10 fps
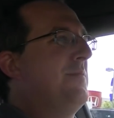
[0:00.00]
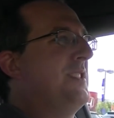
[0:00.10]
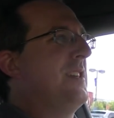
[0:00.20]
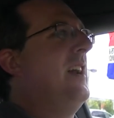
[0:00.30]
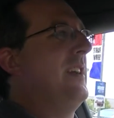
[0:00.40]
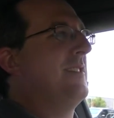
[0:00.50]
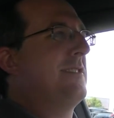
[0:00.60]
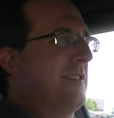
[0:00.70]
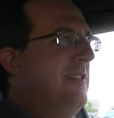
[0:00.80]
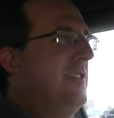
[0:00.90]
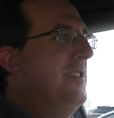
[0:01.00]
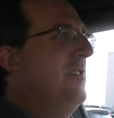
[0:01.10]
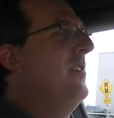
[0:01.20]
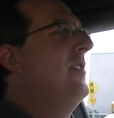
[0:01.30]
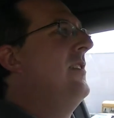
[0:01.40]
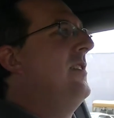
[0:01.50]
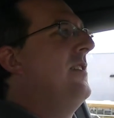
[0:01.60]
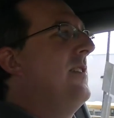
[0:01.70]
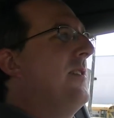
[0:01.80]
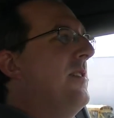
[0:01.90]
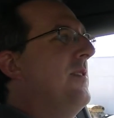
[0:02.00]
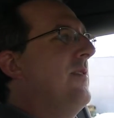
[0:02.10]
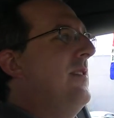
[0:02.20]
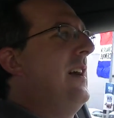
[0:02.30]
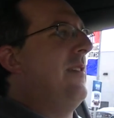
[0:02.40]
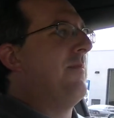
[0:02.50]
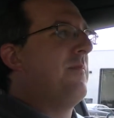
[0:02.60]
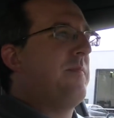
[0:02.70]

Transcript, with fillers: science. Now,